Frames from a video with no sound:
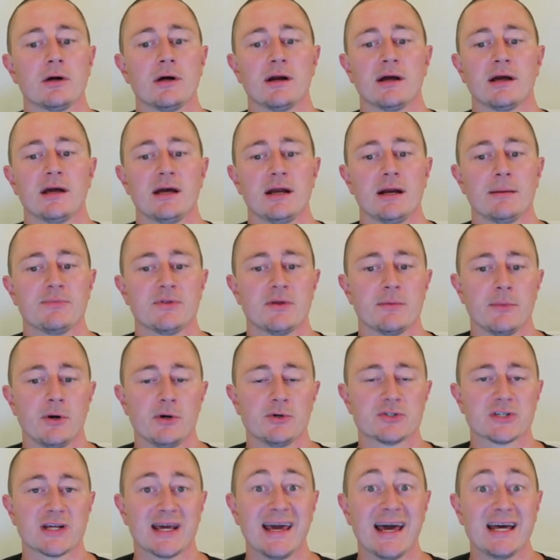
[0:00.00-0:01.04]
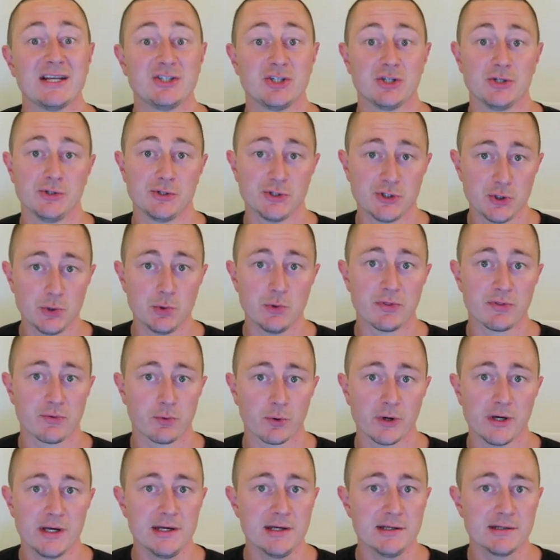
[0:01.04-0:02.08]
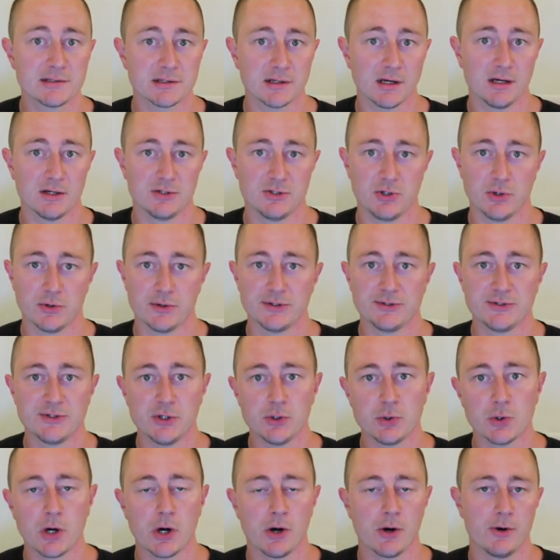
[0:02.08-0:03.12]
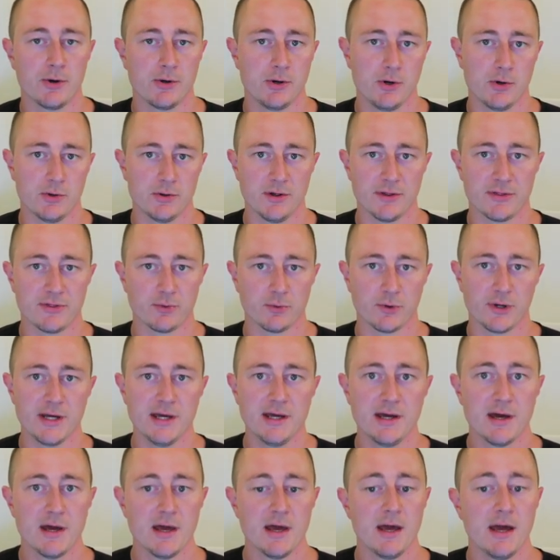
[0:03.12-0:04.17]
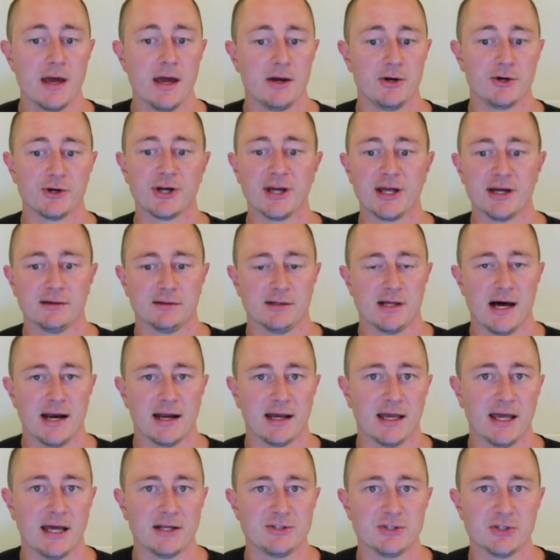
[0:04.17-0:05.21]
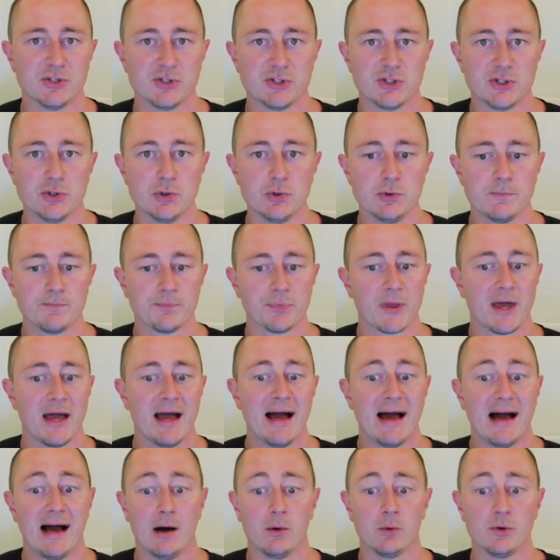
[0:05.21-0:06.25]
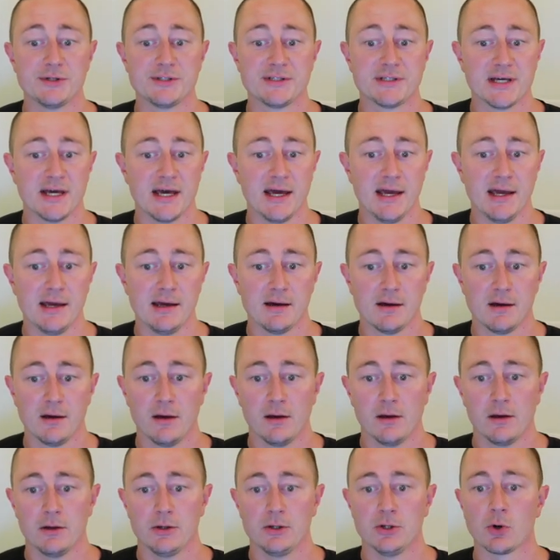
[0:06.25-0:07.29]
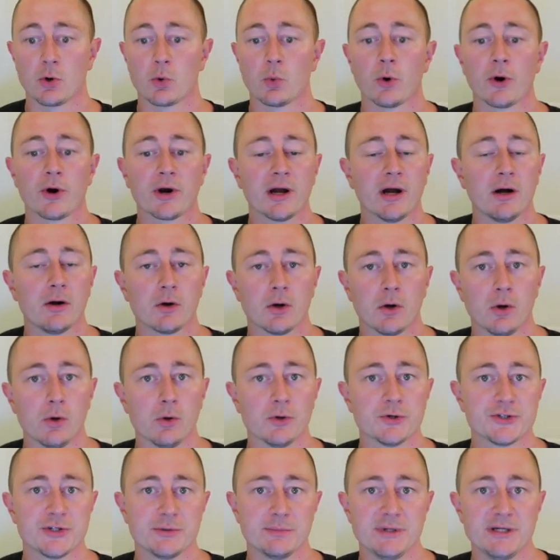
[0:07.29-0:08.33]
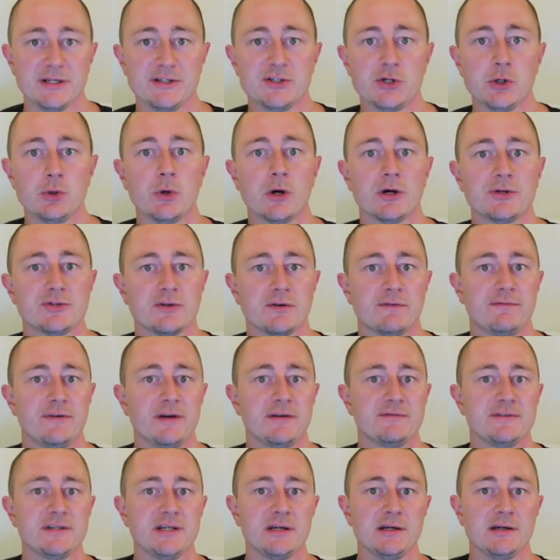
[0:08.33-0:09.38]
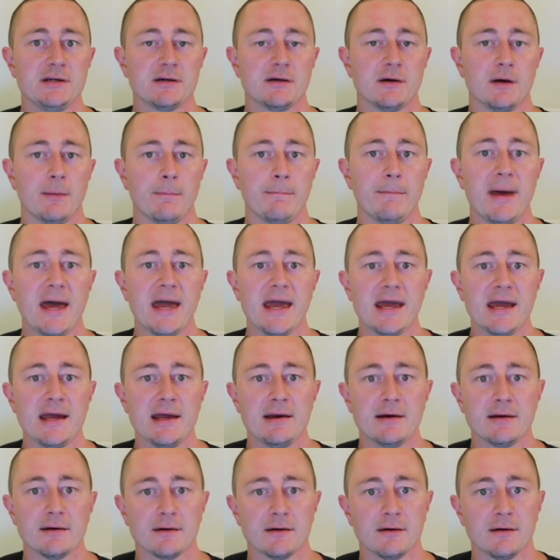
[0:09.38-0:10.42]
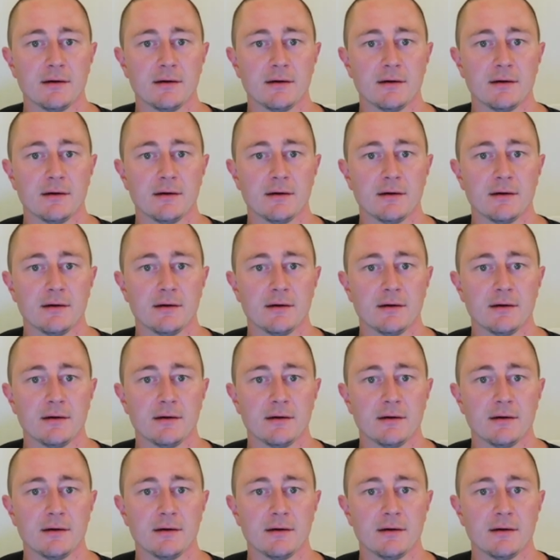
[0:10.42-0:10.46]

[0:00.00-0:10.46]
going to get up the most catch and shoot threes because you're the 2 guard or you're the 3 and you're getting a lot of catch and shoot. I would say your workout goal should be 250 made